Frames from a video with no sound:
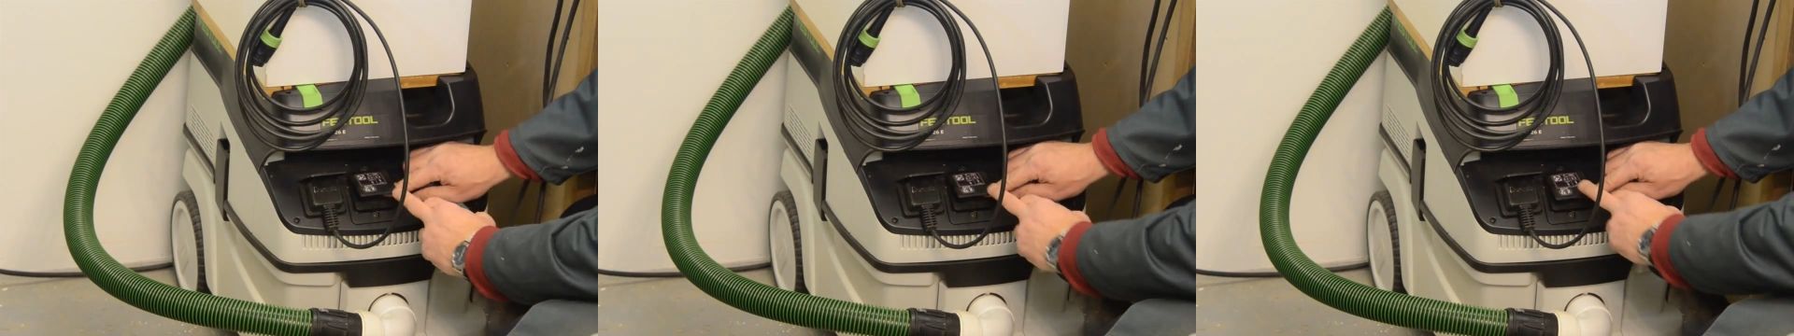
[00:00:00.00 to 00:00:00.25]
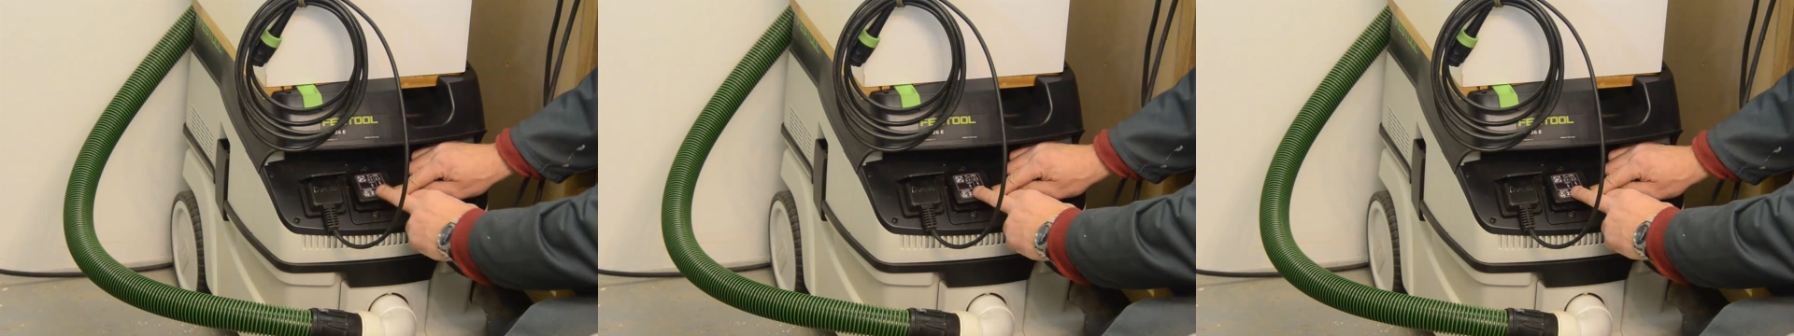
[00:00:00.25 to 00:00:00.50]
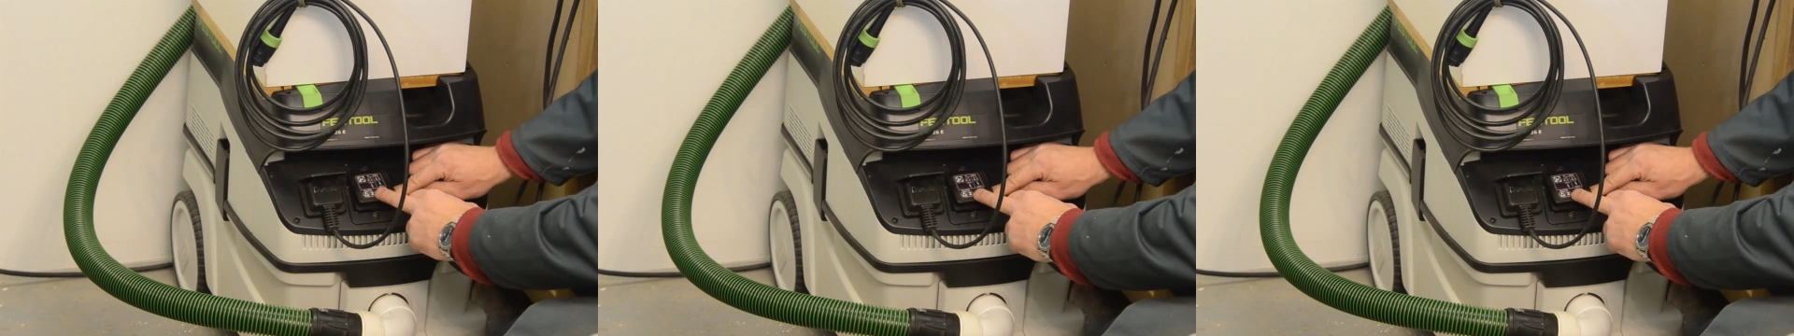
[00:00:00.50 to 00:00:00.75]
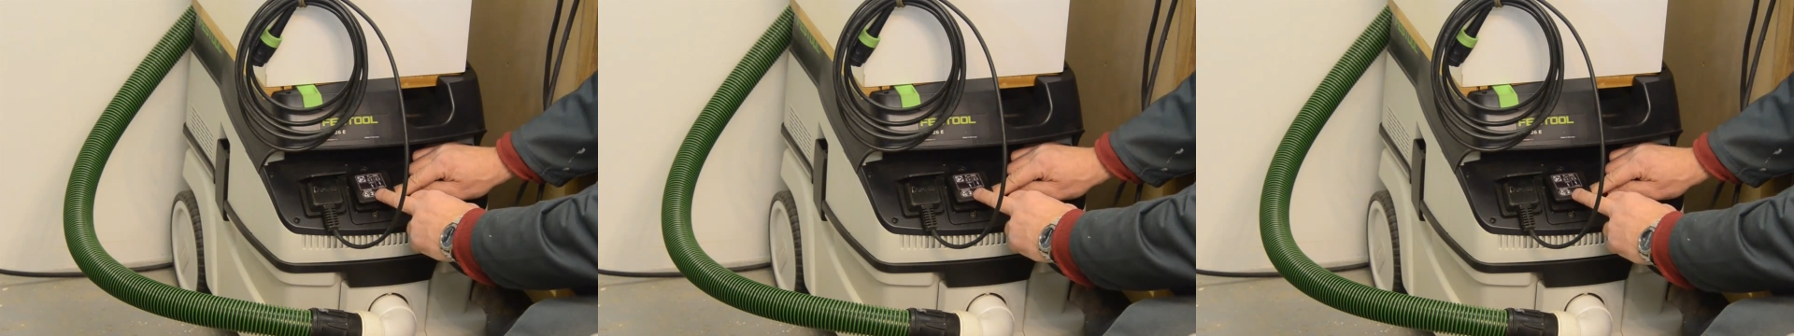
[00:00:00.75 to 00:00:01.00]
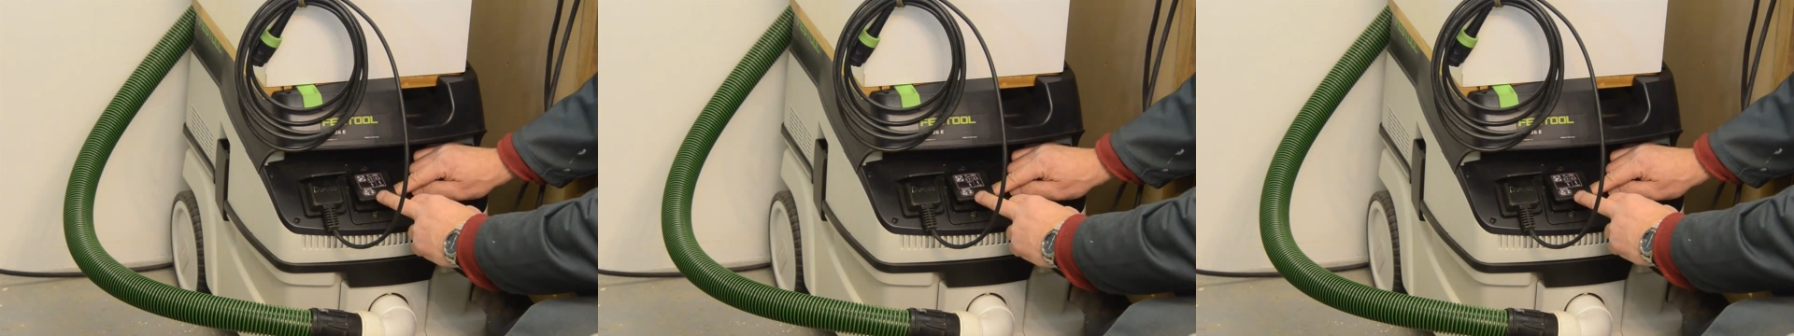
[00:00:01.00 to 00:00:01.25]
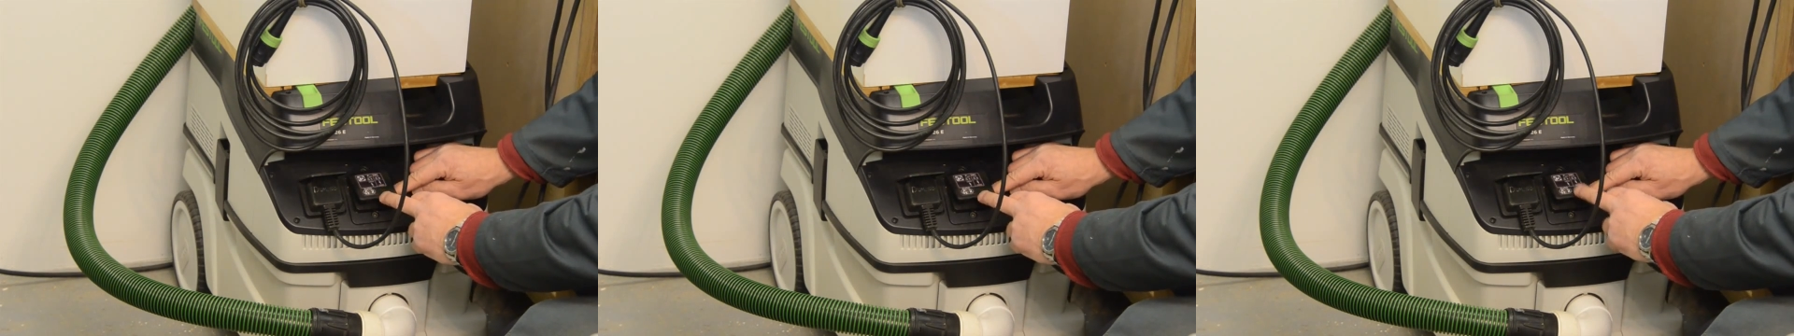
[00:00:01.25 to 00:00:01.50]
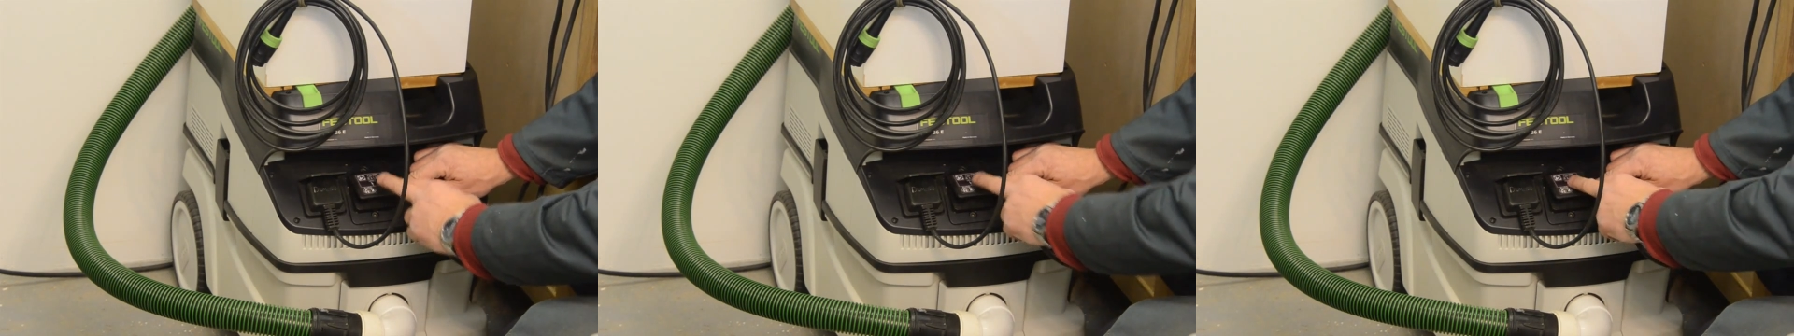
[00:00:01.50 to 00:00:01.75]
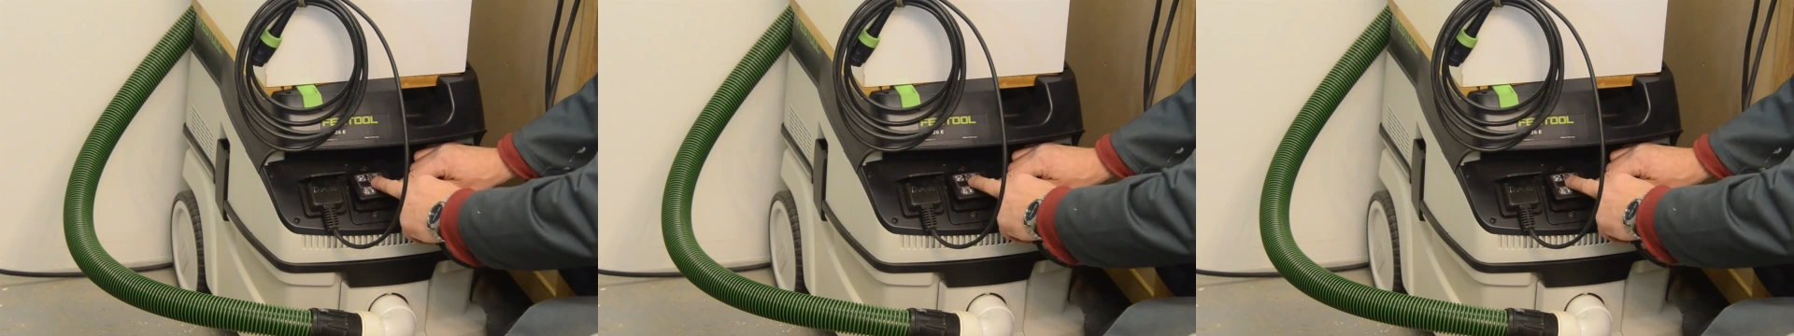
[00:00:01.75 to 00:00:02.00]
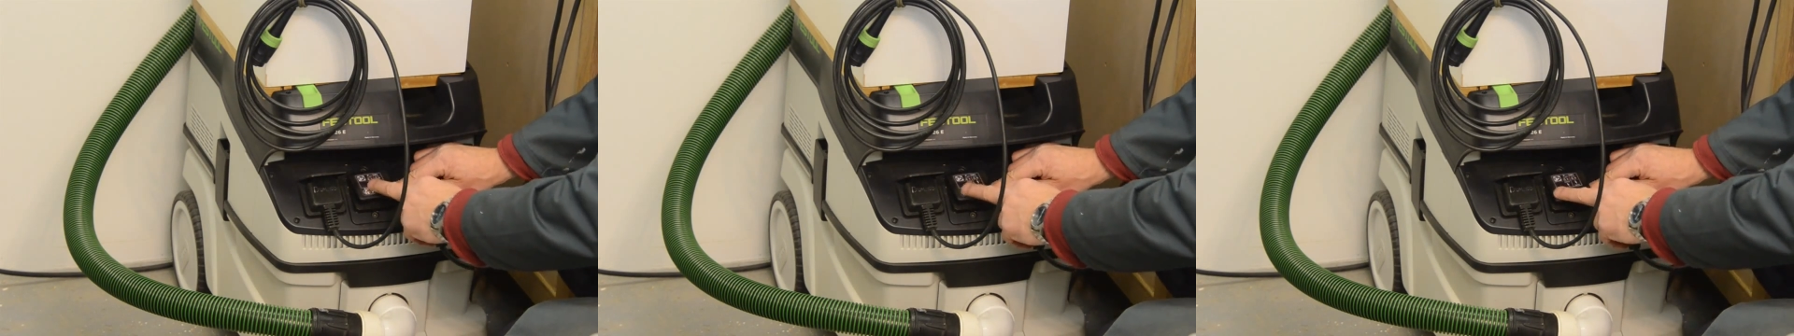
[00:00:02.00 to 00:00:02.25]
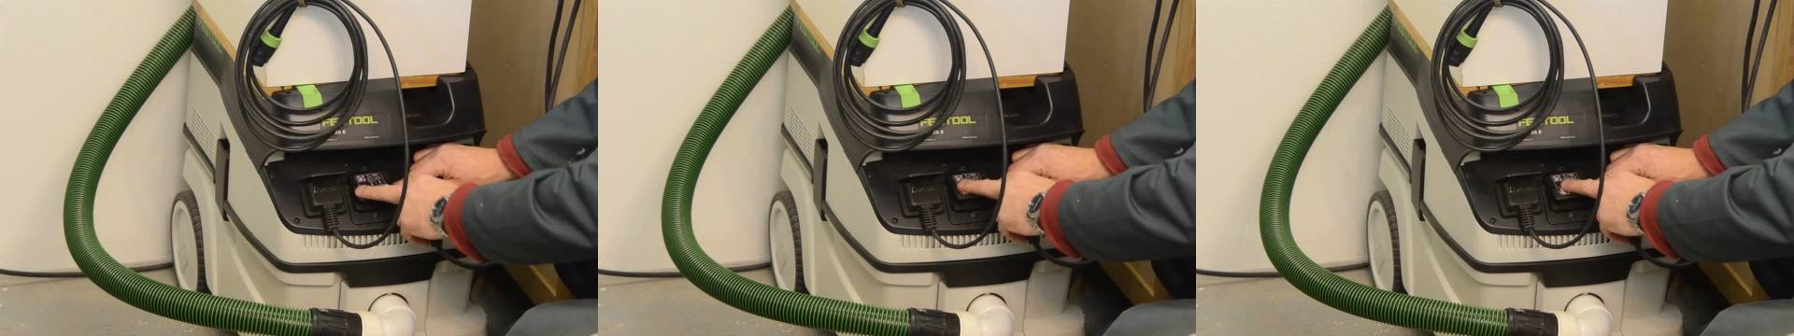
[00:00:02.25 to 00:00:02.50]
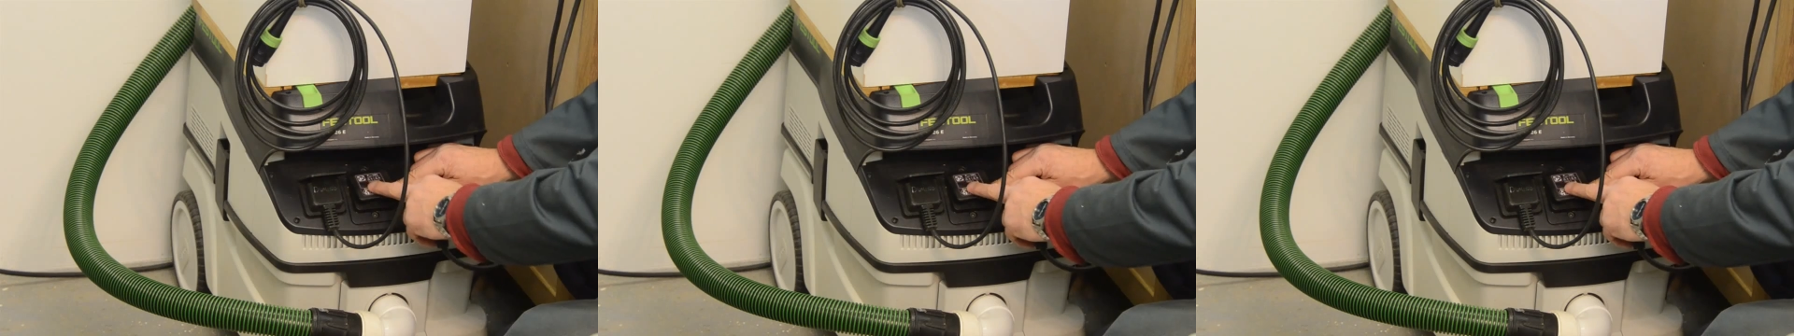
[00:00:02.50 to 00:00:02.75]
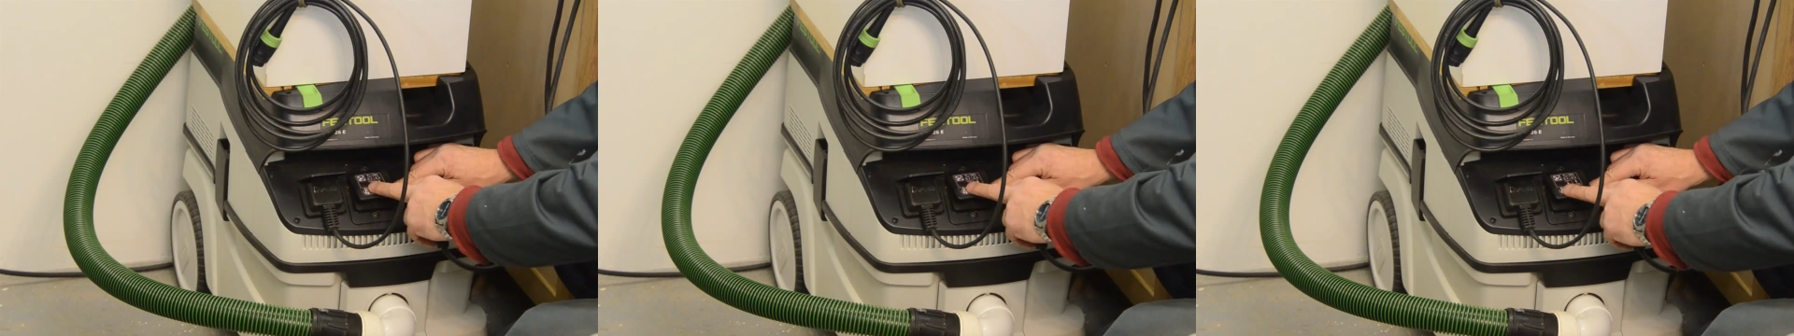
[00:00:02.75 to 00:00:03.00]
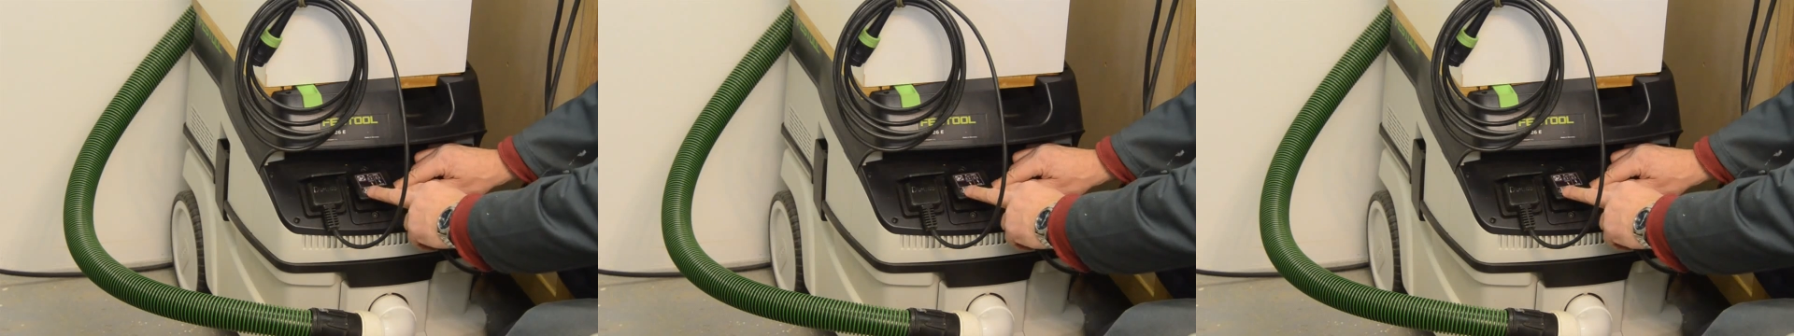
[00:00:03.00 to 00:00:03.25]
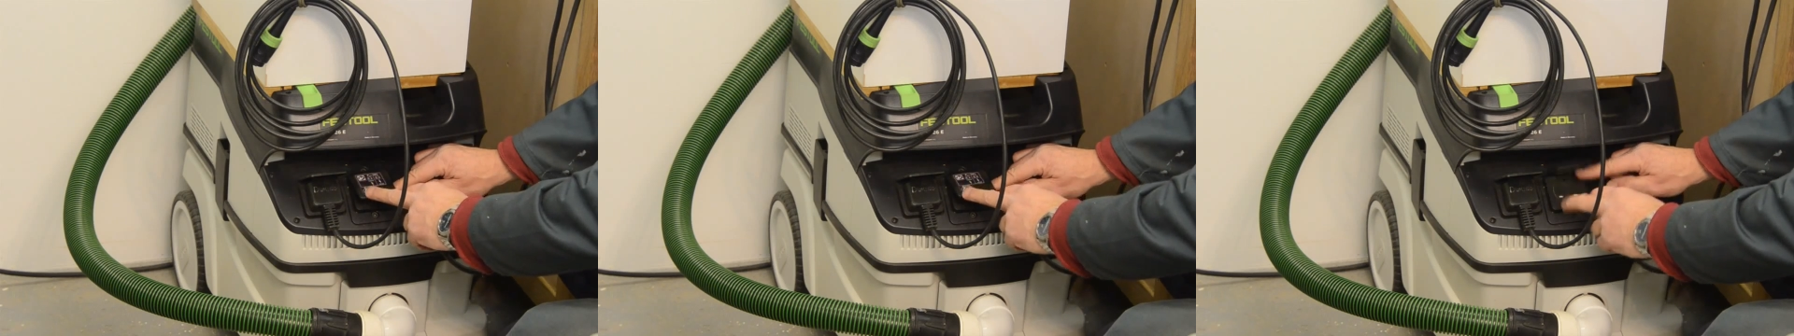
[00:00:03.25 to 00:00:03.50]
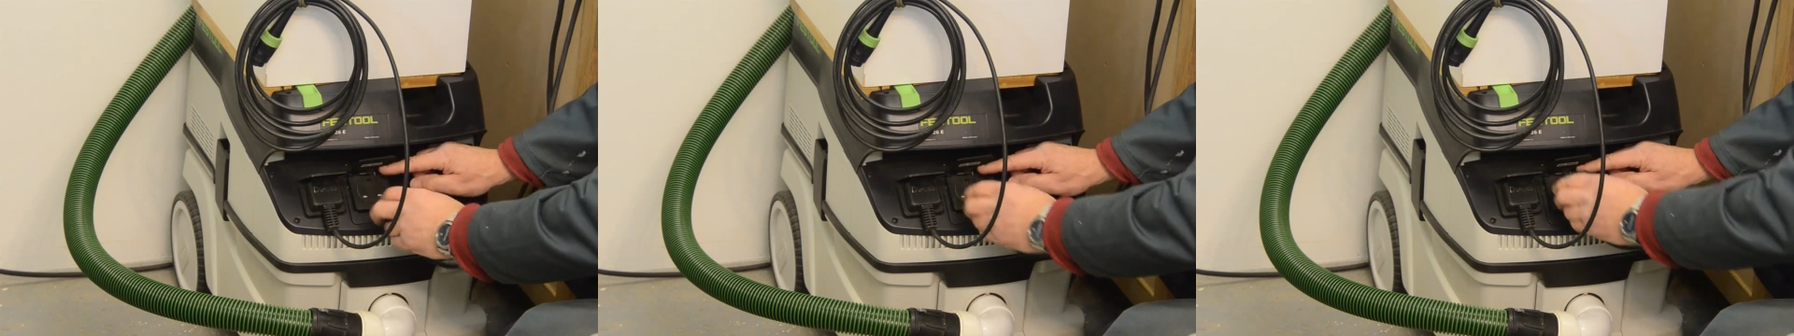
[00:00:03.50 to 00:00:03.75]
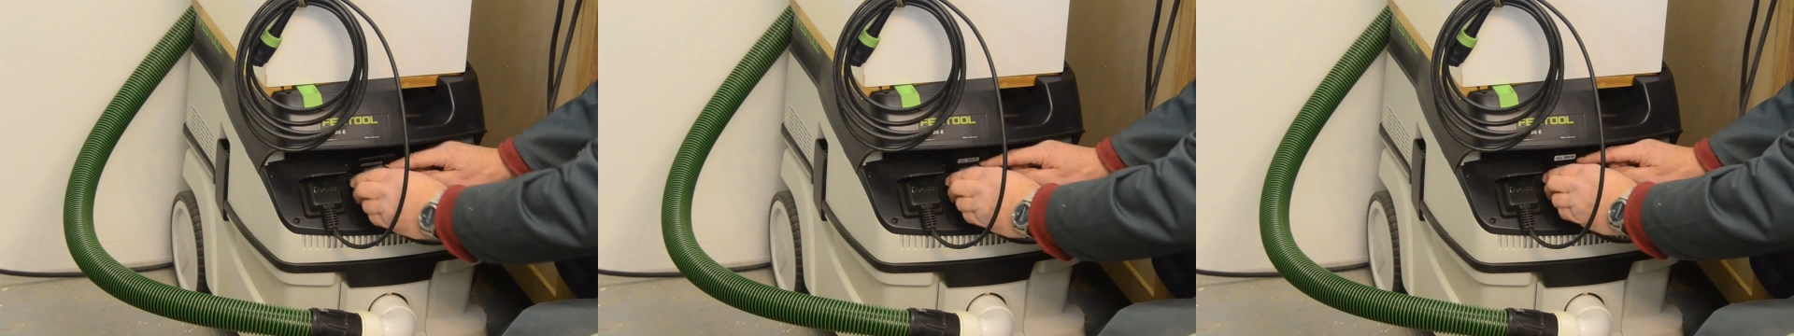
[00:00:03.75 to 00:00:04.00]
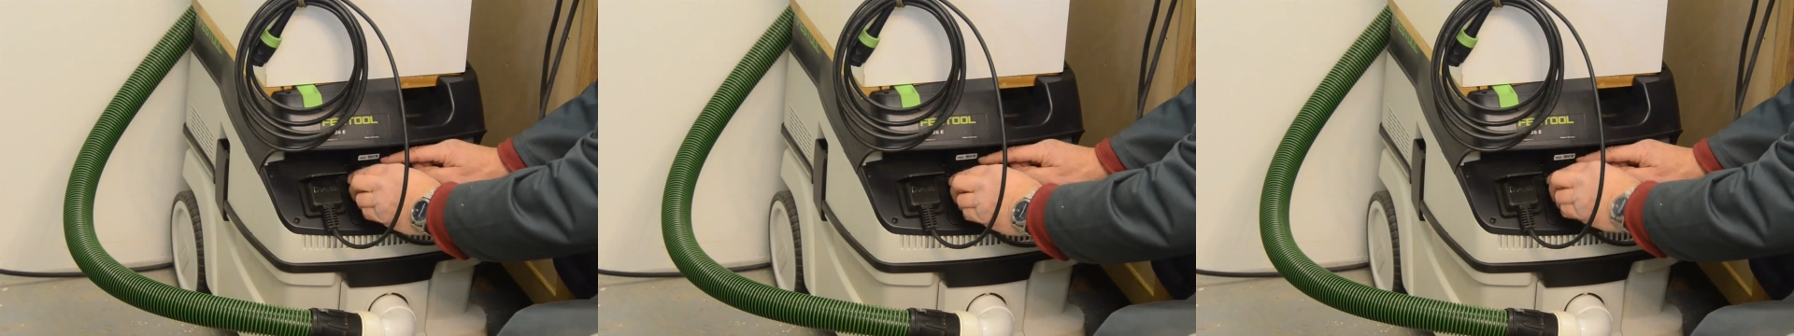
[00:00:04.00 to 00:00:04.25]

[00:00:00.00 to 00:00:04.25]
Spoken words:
[unreadable: no face in view]